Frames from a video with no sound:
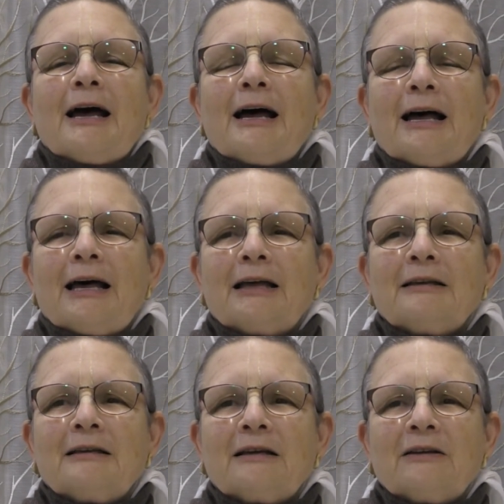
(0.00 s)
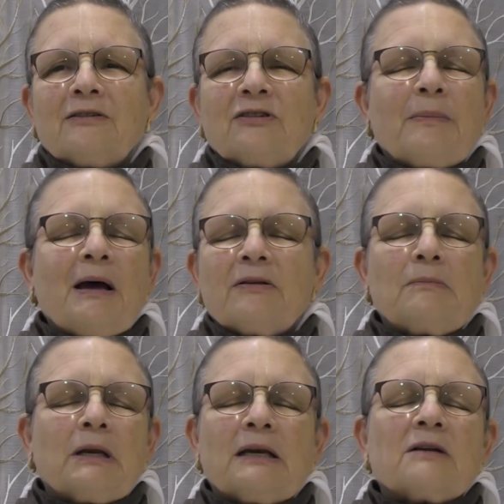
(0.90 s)
And somehow the
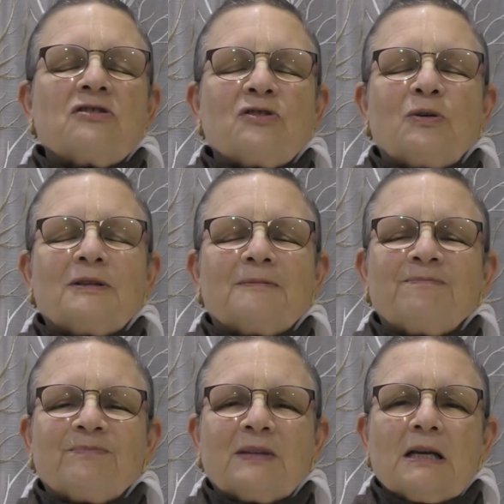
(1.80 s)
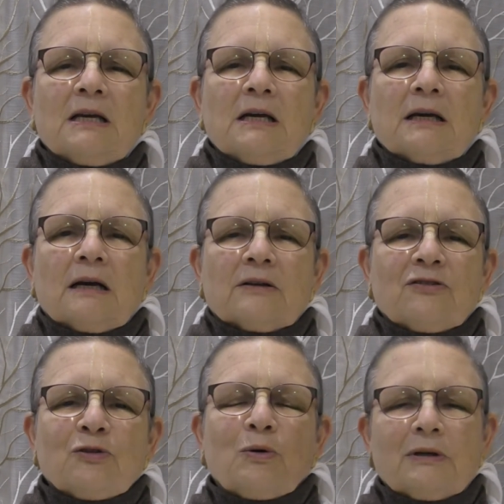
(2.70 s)
money got stolen. It got
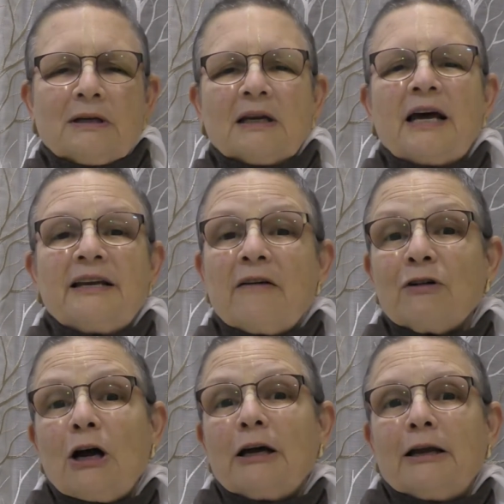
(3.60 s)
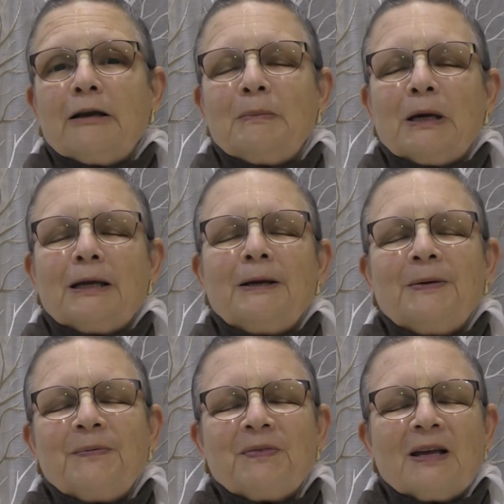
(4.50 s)
stolen, and I never got any money
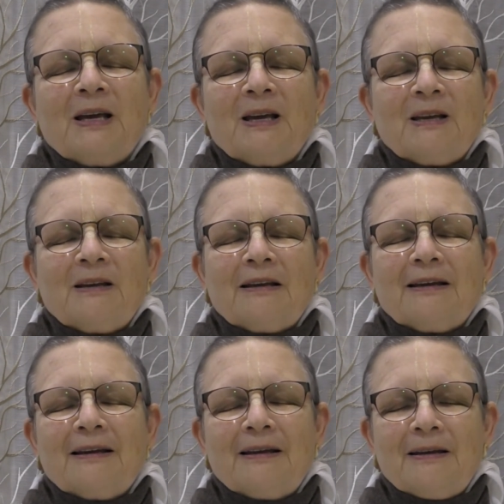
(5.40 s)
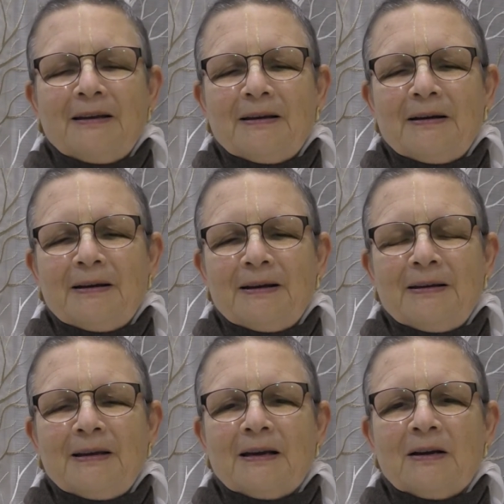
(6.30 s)
in
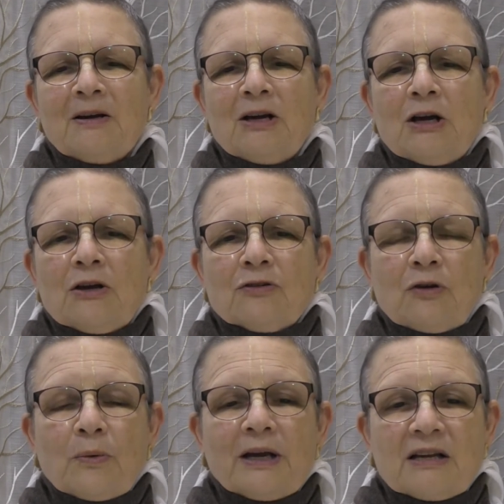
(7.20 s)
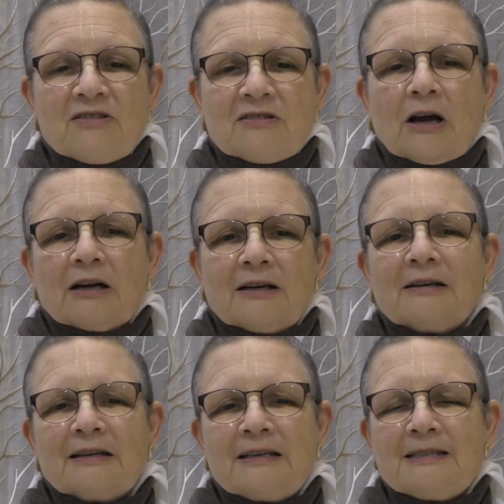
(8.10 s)
India. So we got stuck
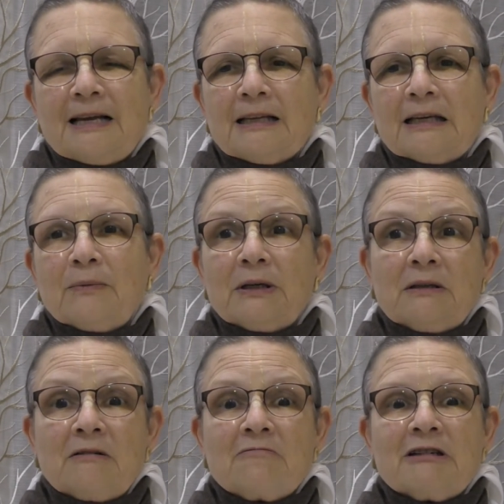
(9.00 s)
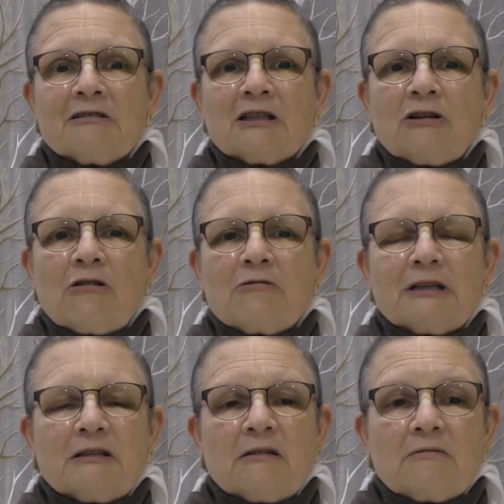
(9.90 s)
in Delhi, and we didn't know where to go. We
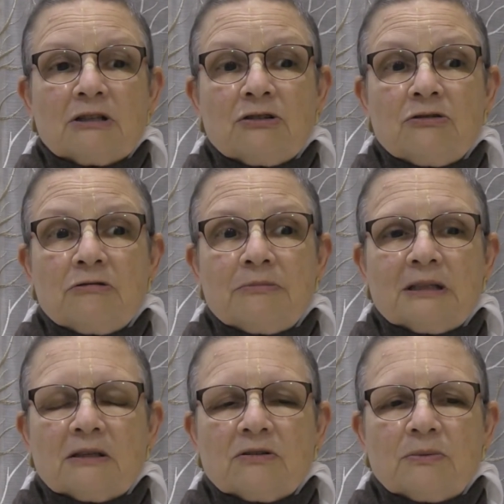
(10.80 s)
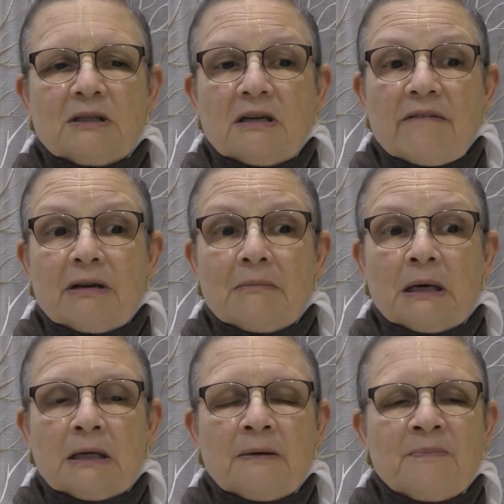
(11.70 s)
didn't know what to do because we didn't have any
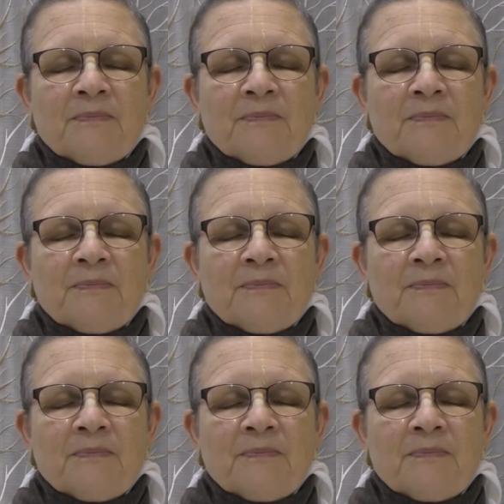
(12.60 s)
money.